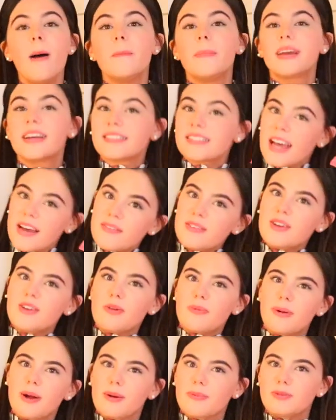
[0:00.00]
because I have
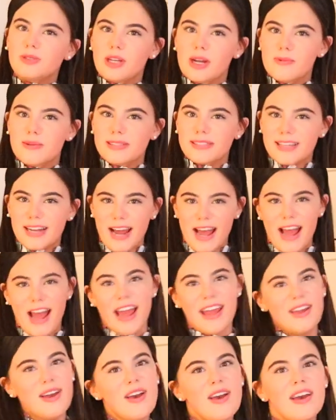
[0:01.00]
another pair of pajamas that
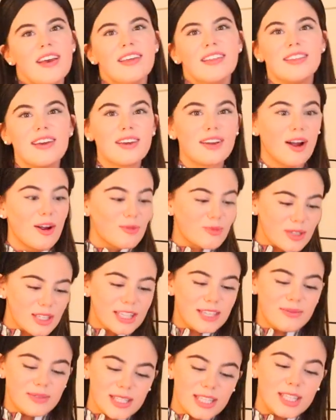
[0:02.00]
I think are
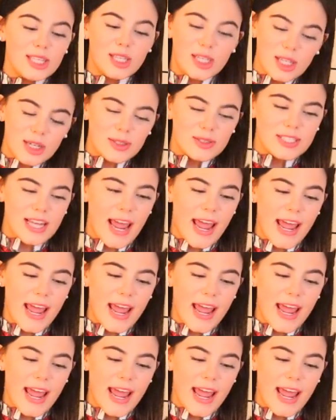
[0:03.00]
really, really cute.